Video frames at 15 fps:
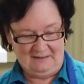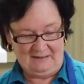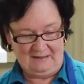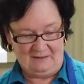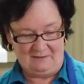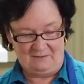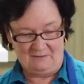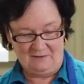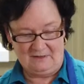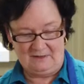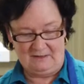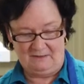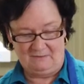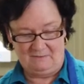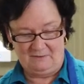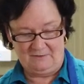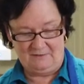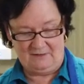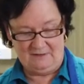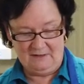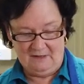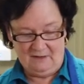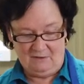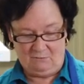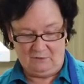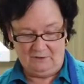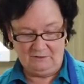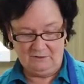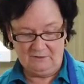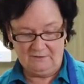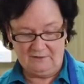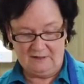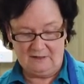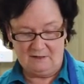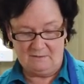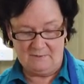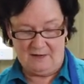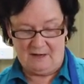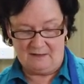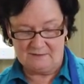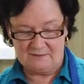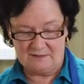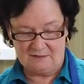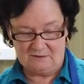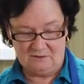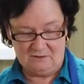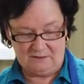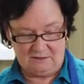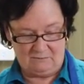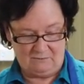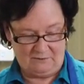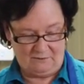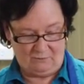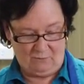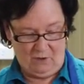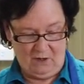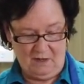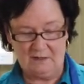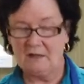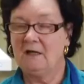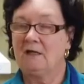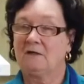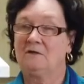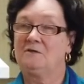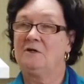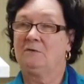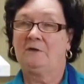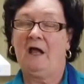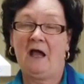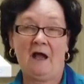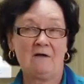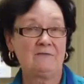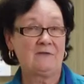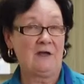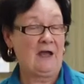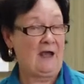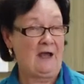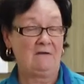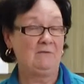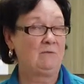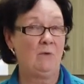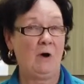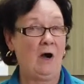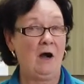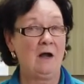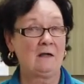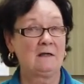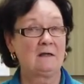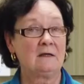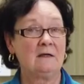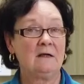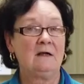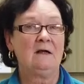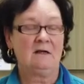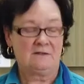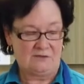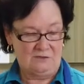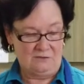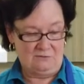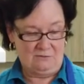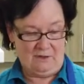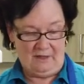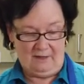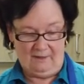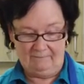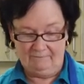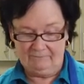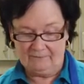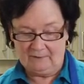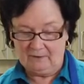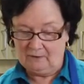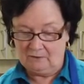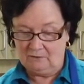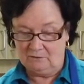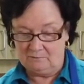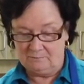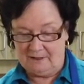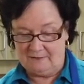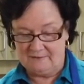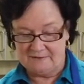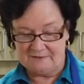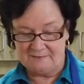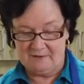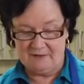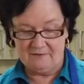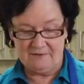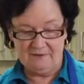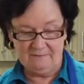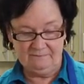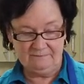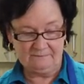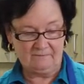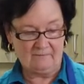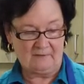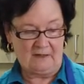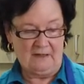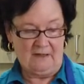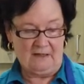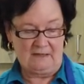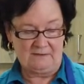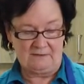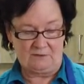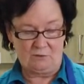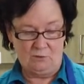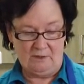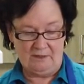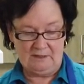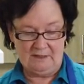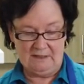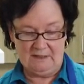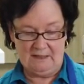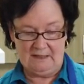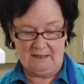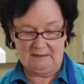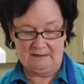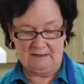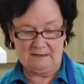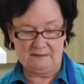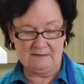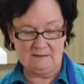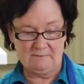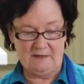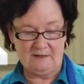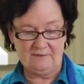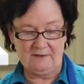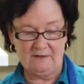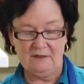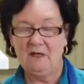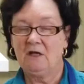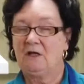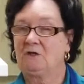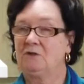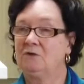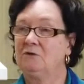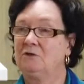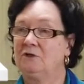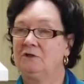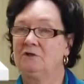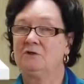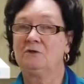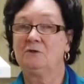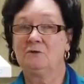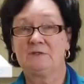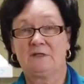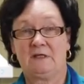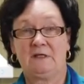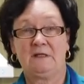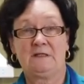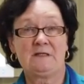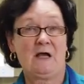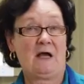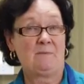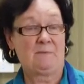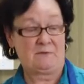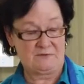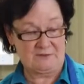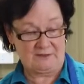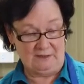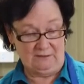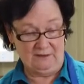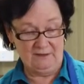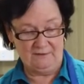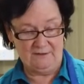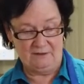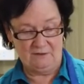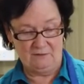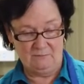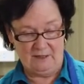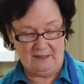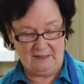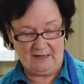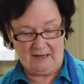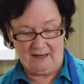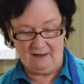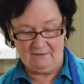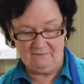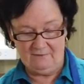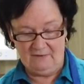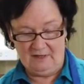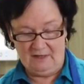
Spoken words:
Here with the one good thing about cooking with the wok, you don't have to have a wok to cook by this method. It's a quick and easy method. You could use any type of skillet that you might have.